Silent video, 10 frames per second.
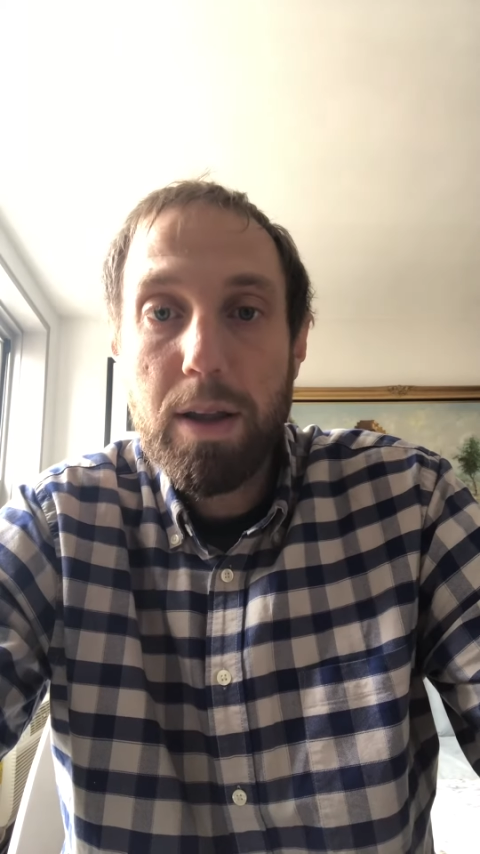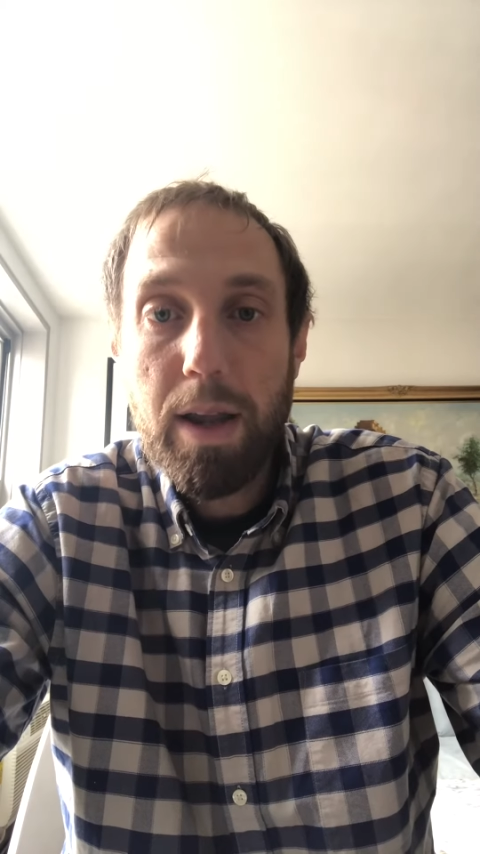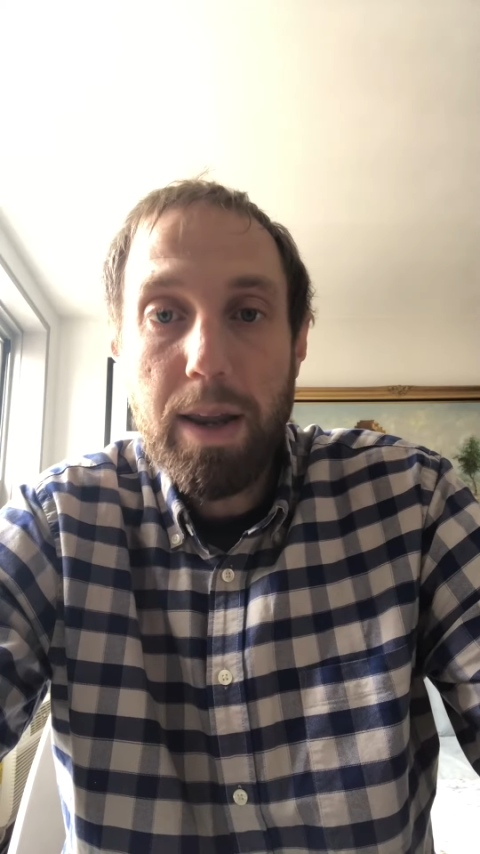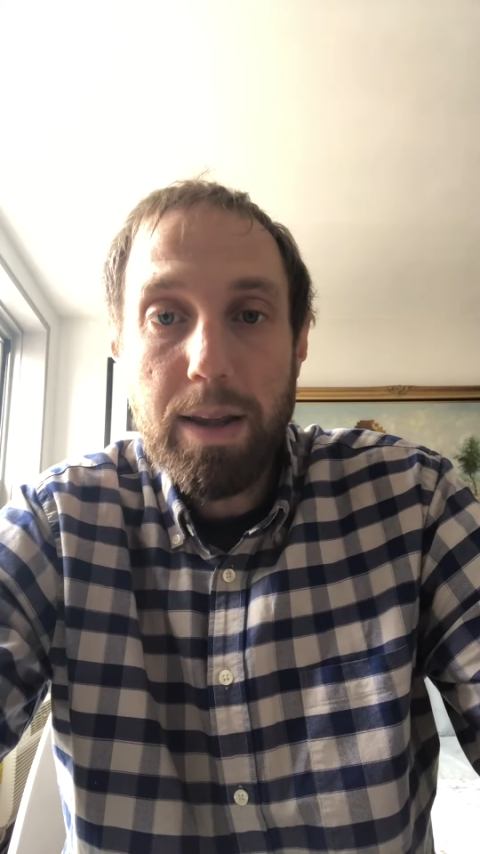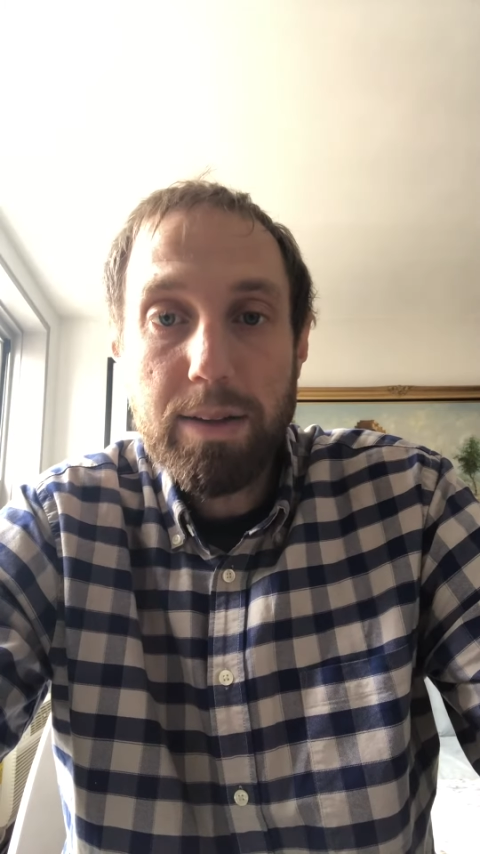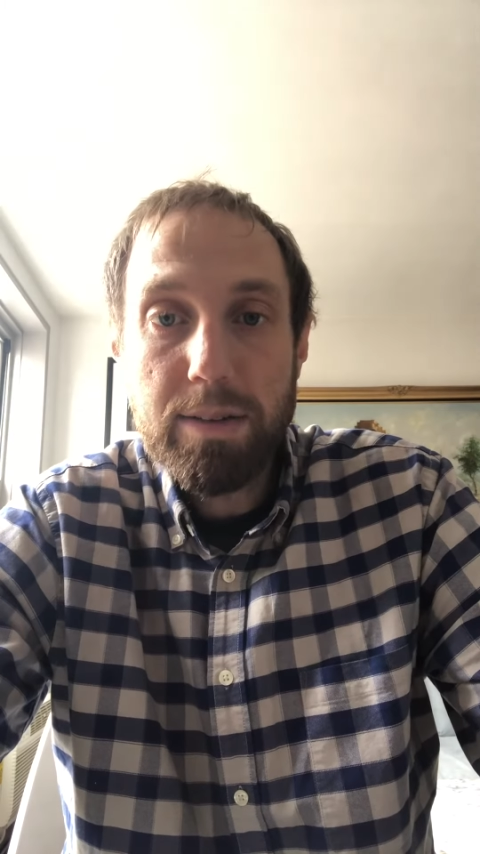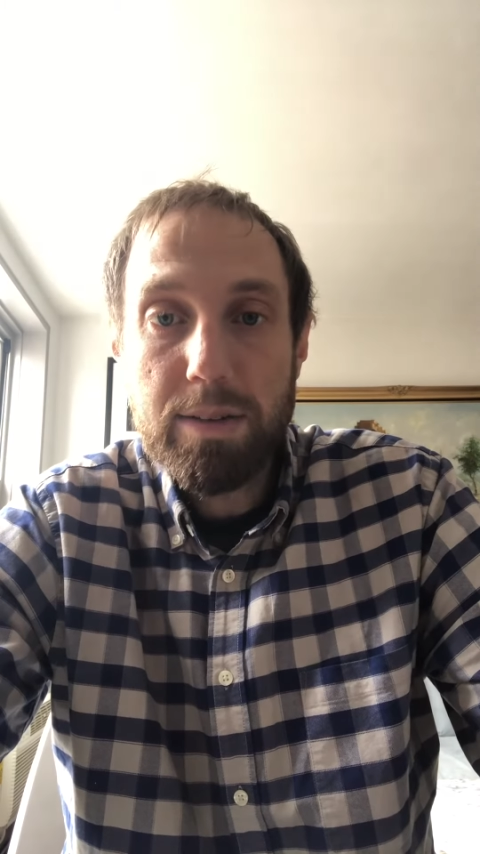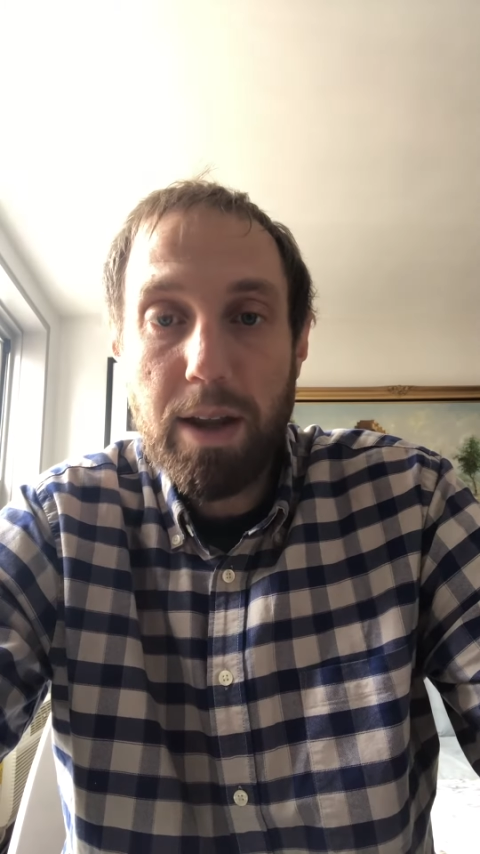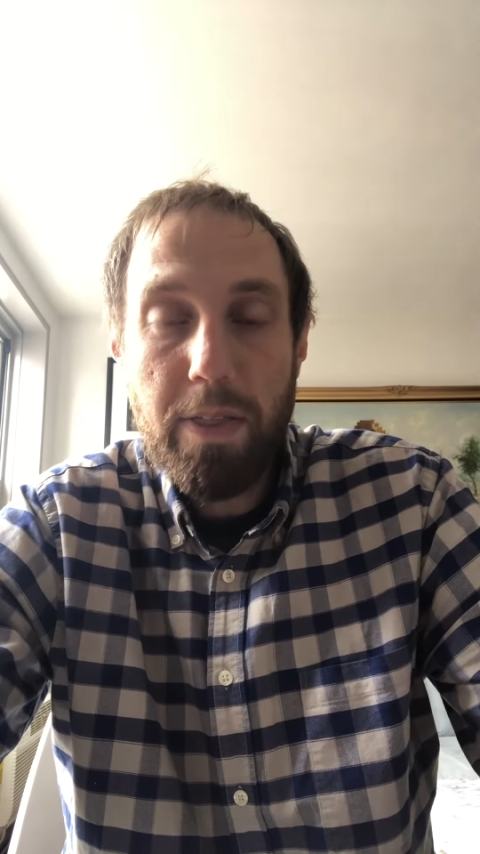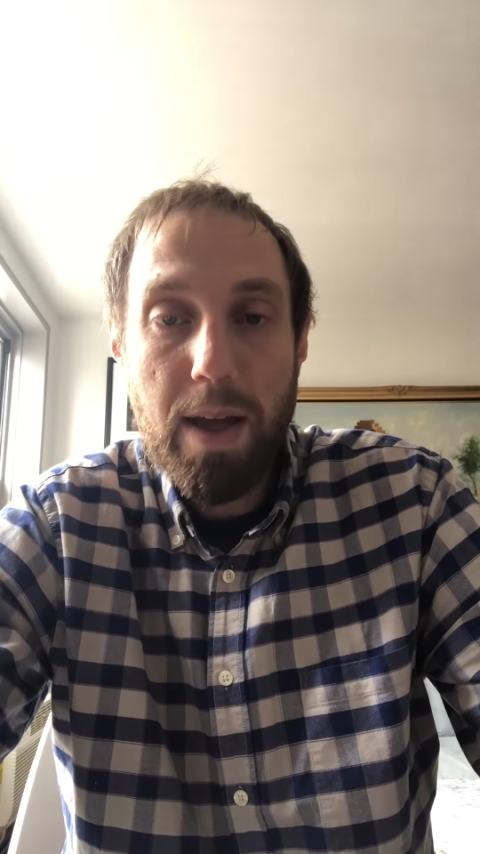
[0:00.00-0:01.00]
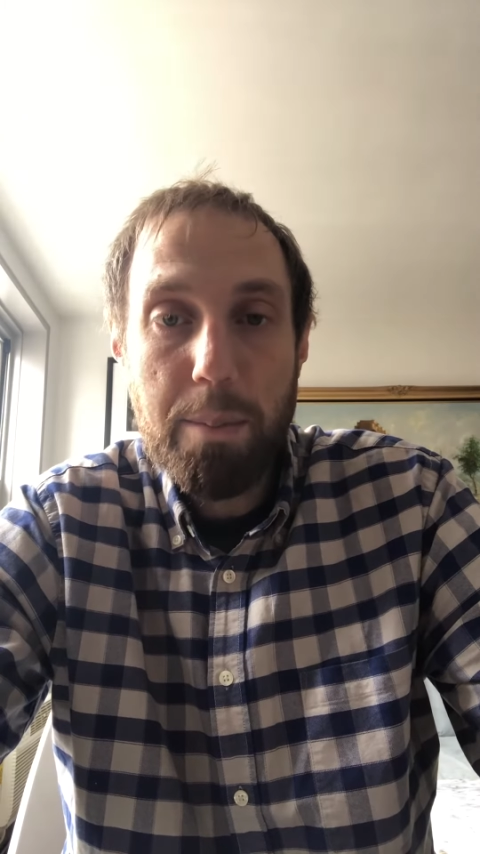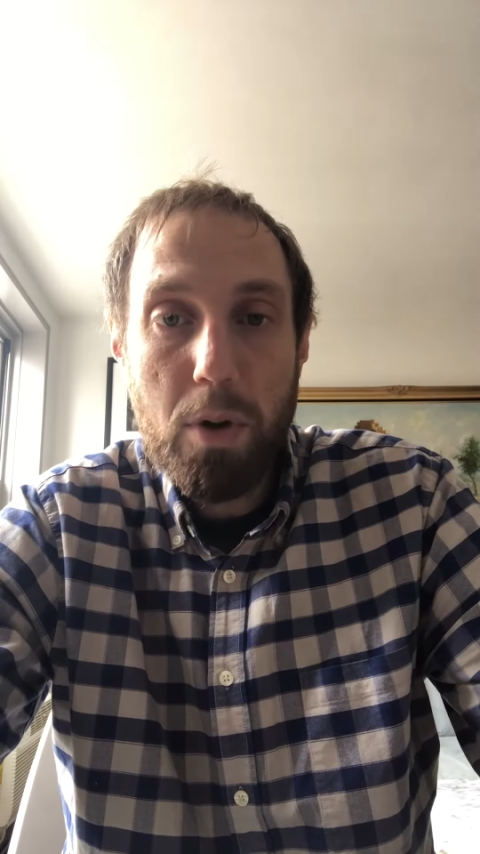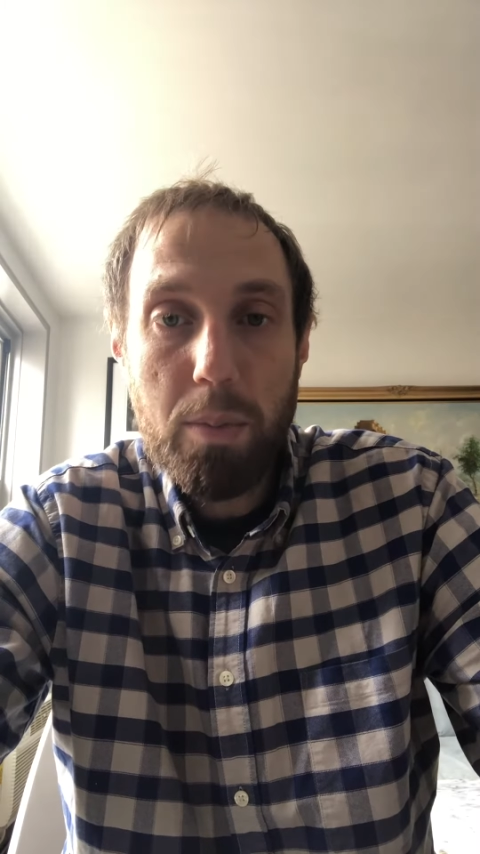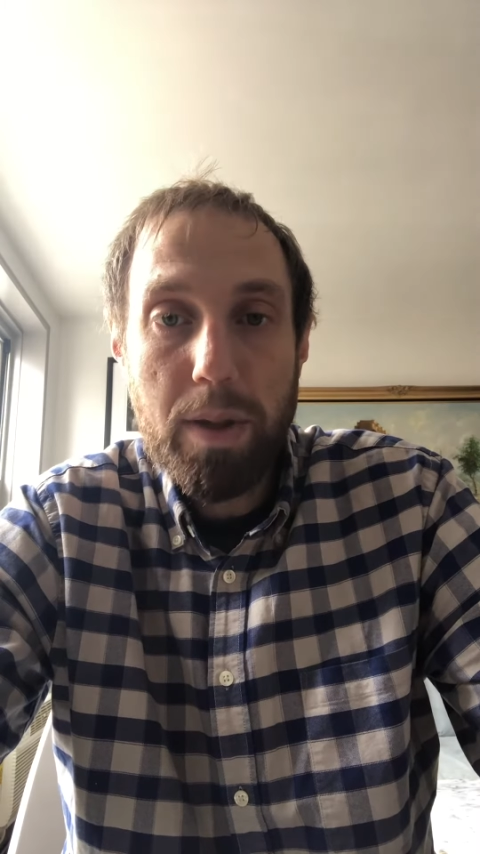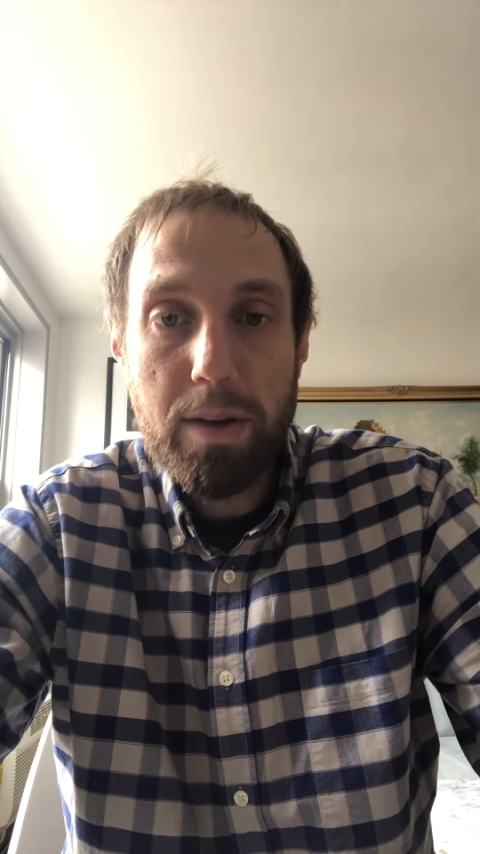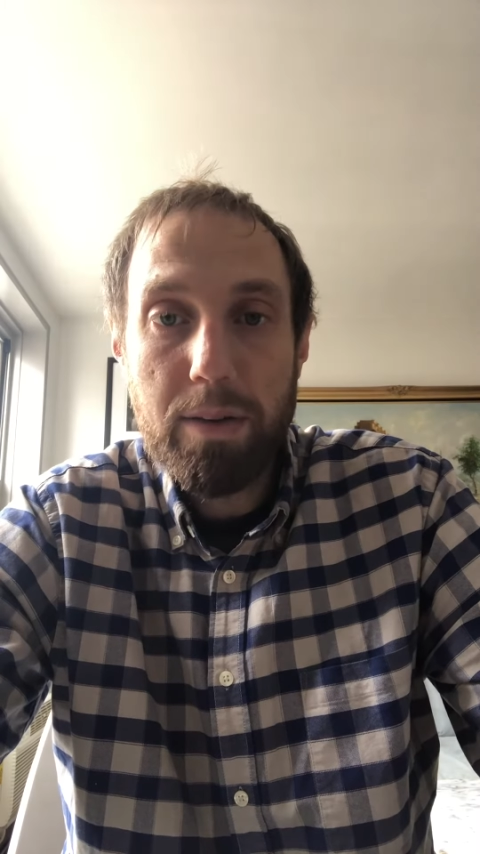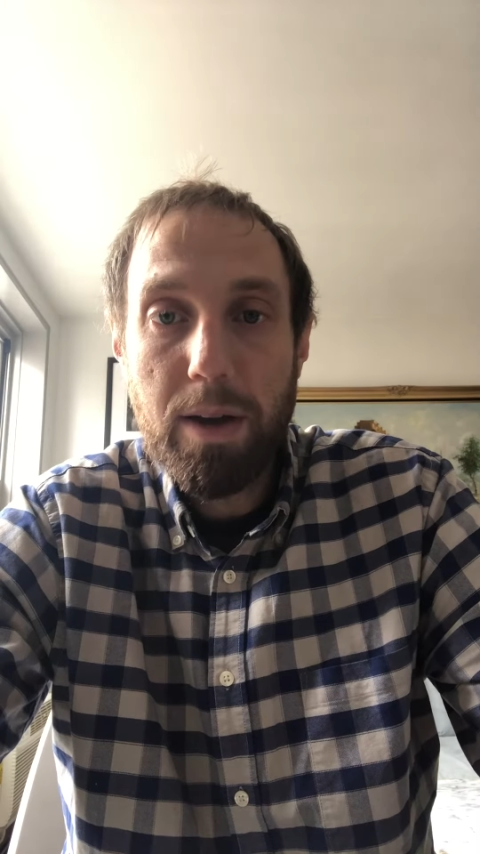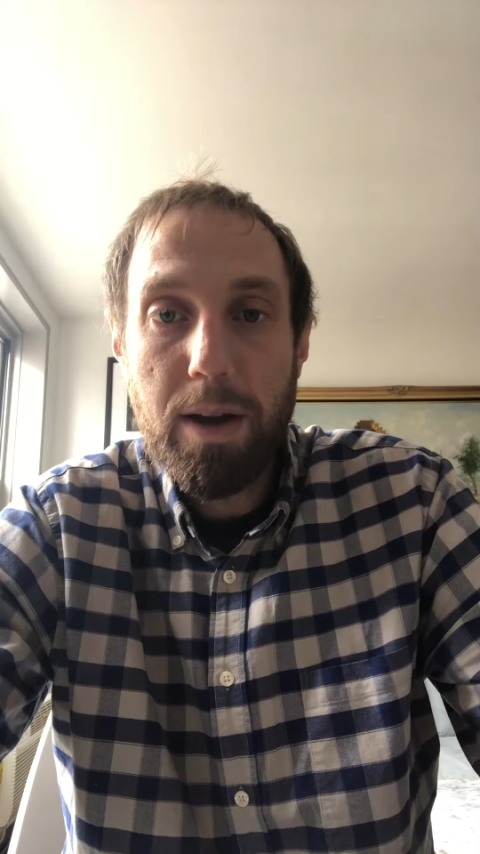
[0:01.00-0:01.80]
it is in that moment,